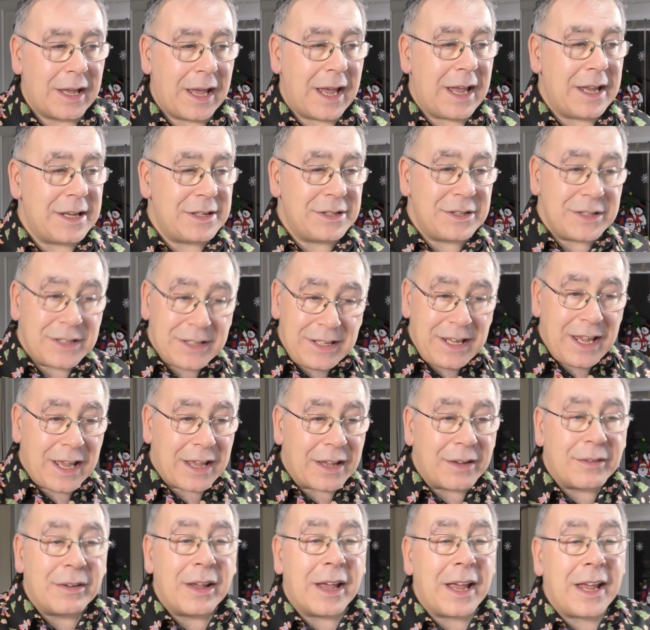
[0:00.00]
And
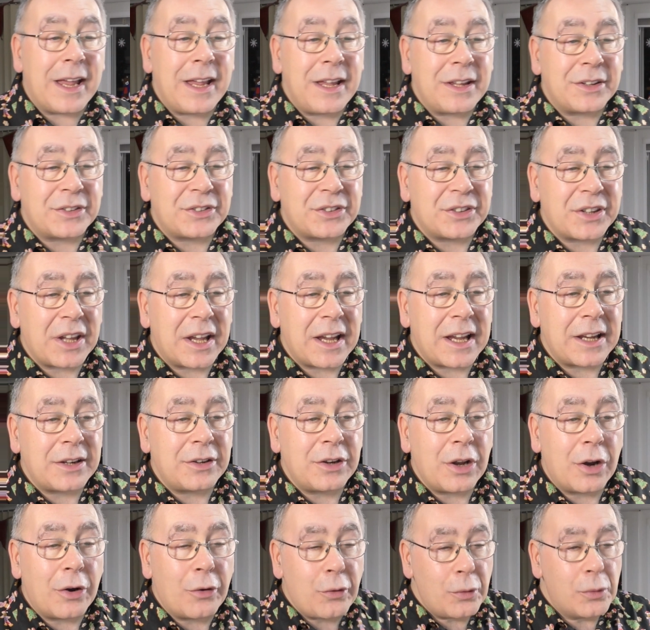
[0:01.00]
yeah, it's saying
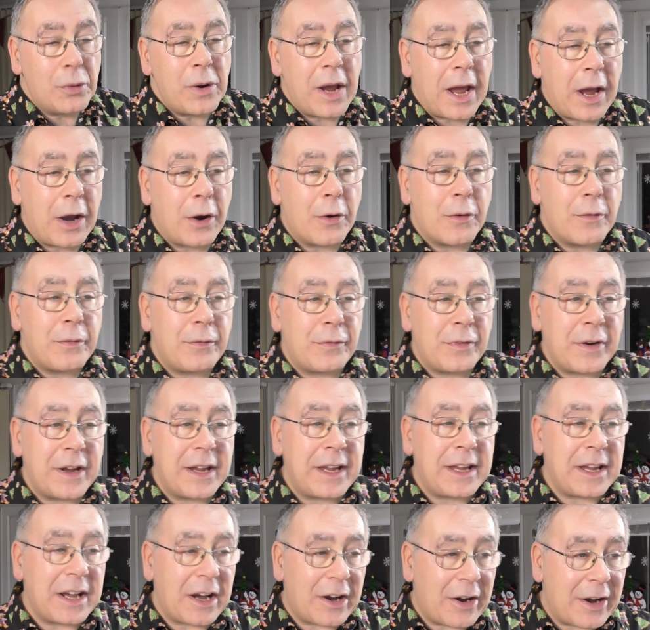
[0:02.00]
they're all
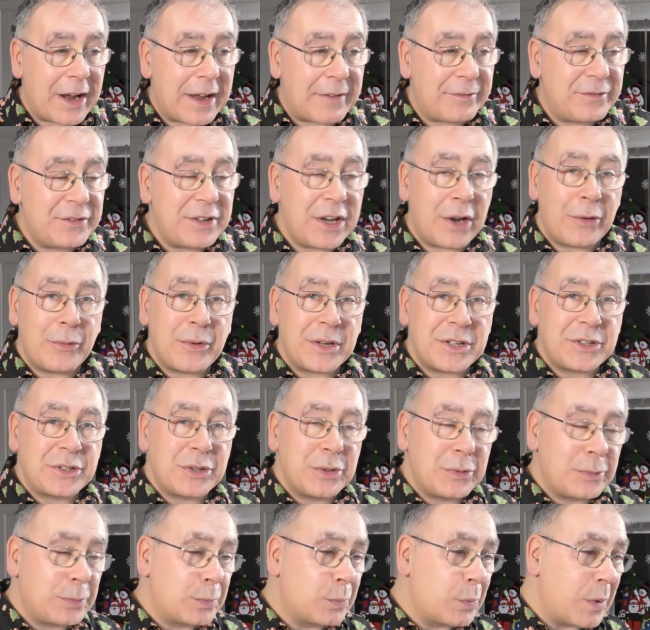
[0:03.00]
healthy, I have no
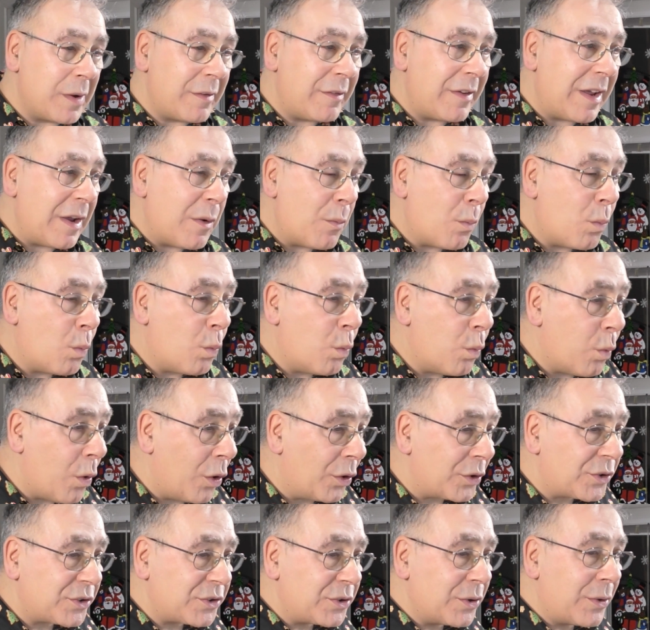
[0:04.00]
issue with it
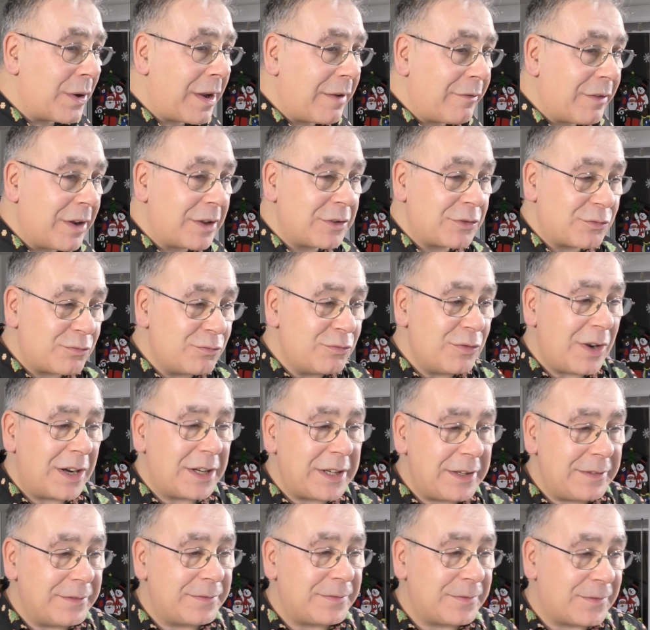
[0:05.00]
whatsoever, it's
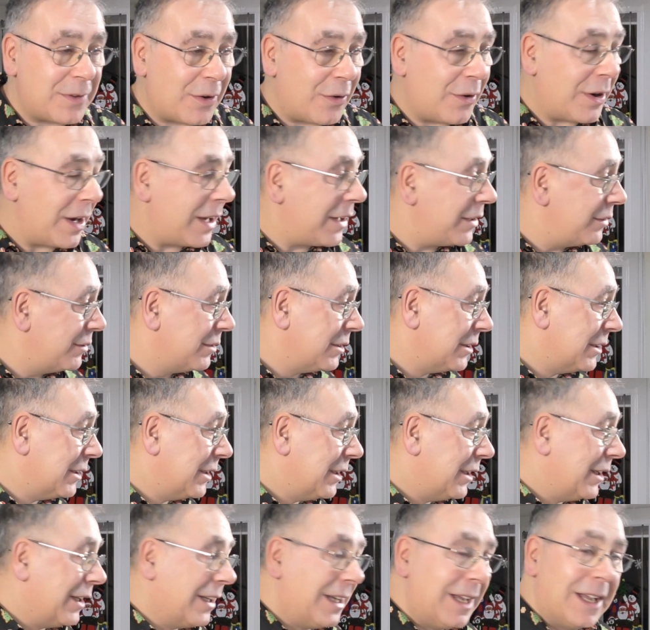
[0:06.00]
running fine,
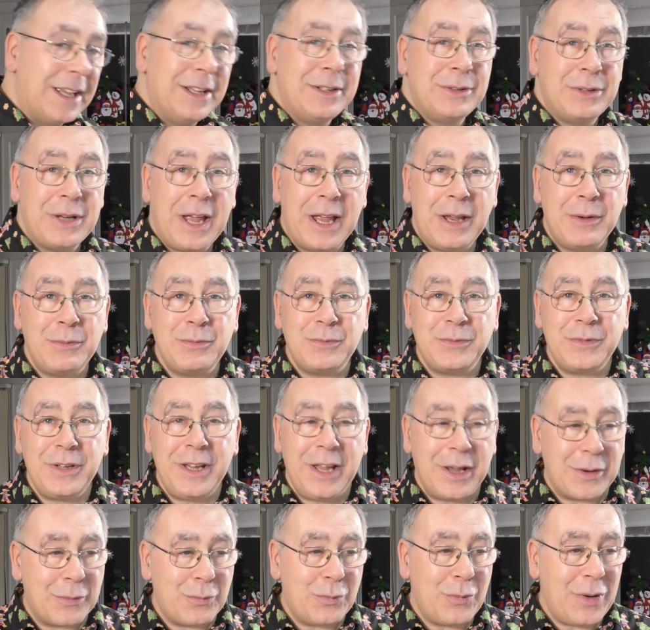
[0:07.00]
and, and
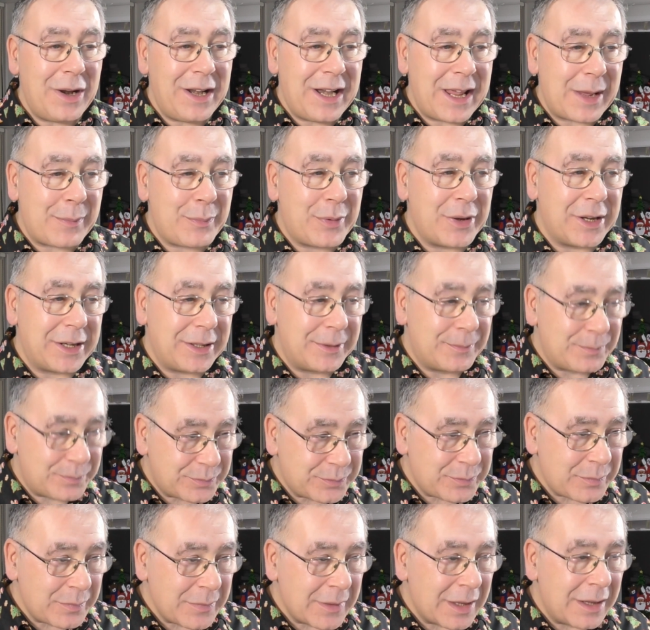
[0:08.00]
yeah, well happy.
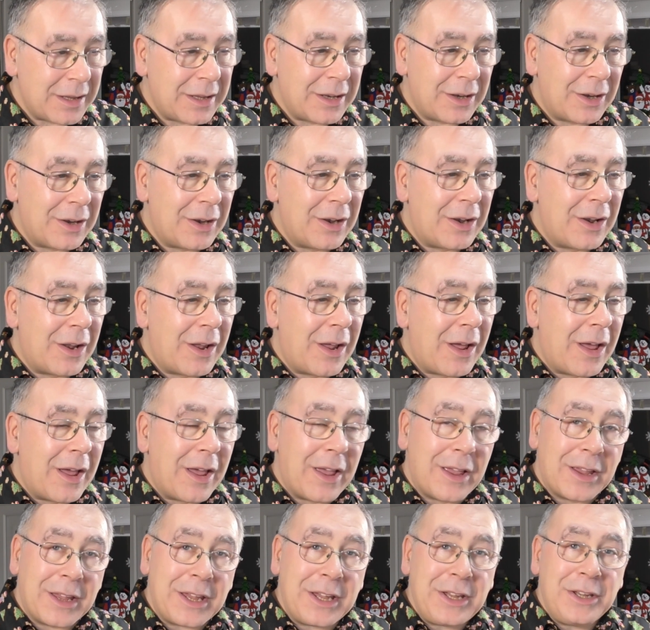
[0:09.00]

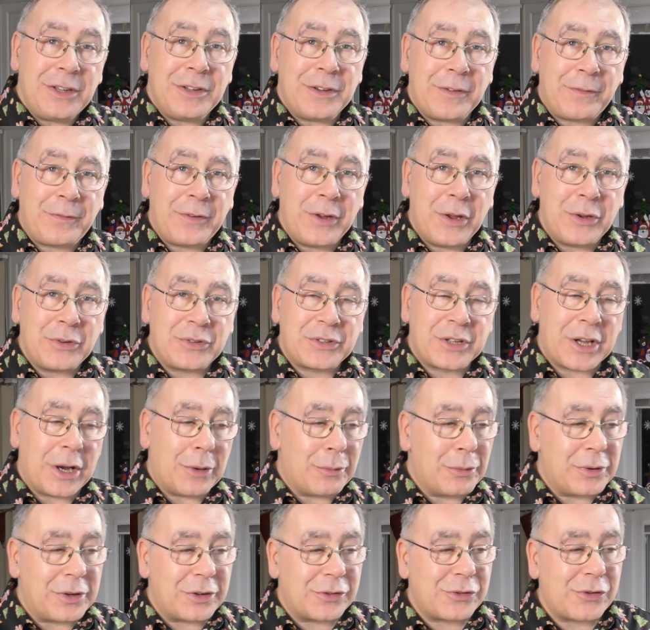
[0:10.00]
In the future I
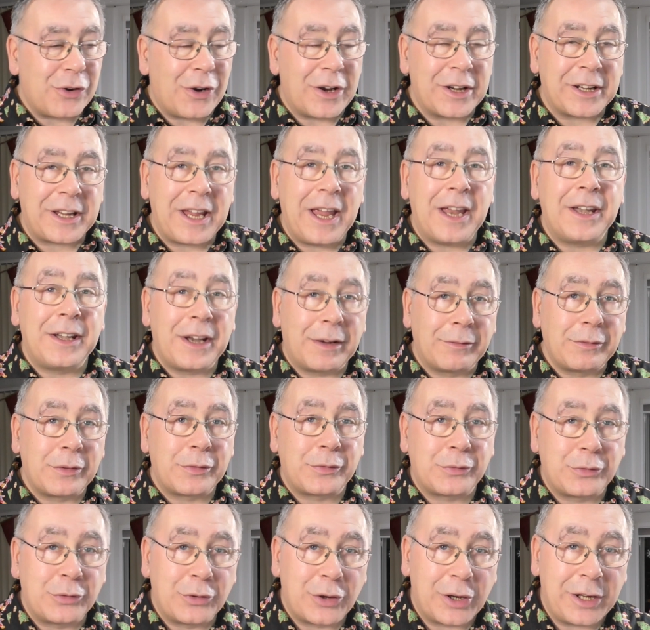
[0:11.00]
want to try and get another
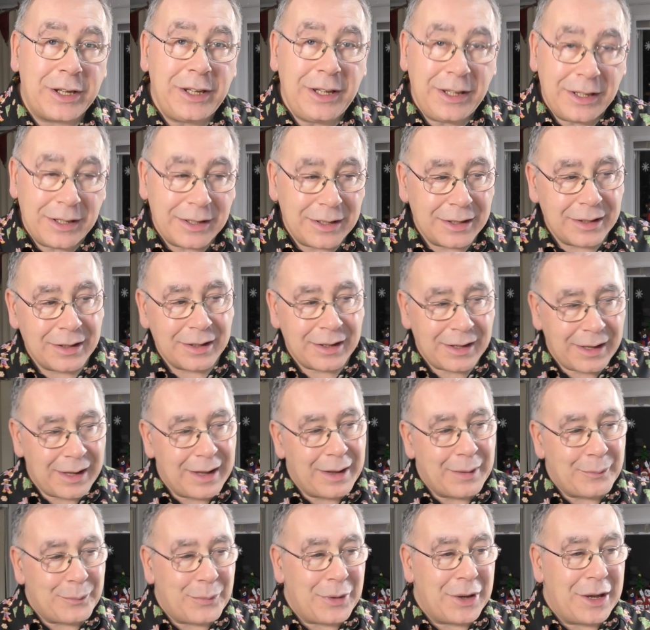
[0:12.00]
three,
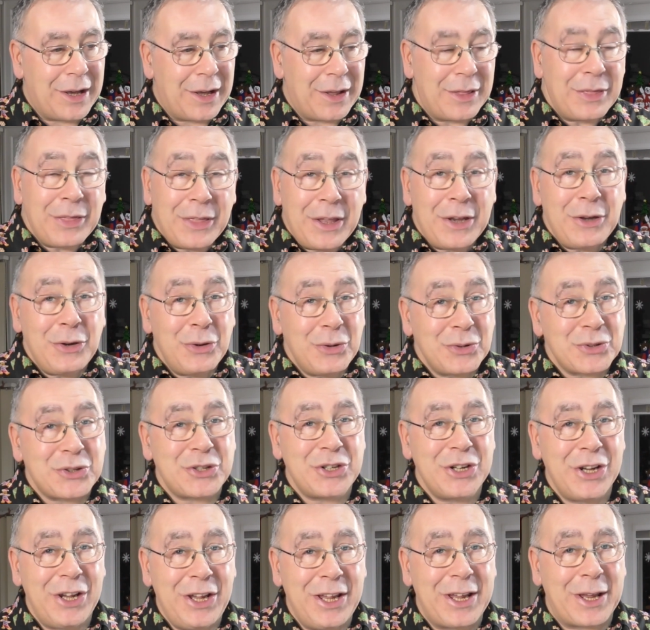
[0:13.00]
but they're not
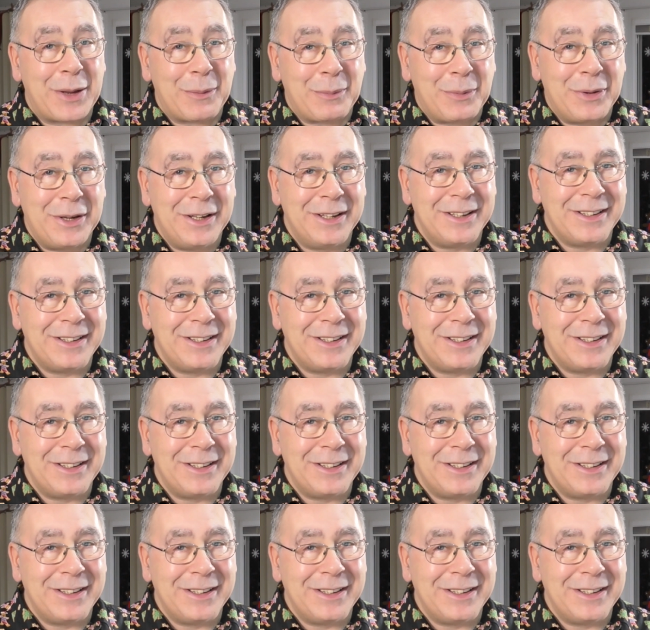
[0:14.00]
cheap.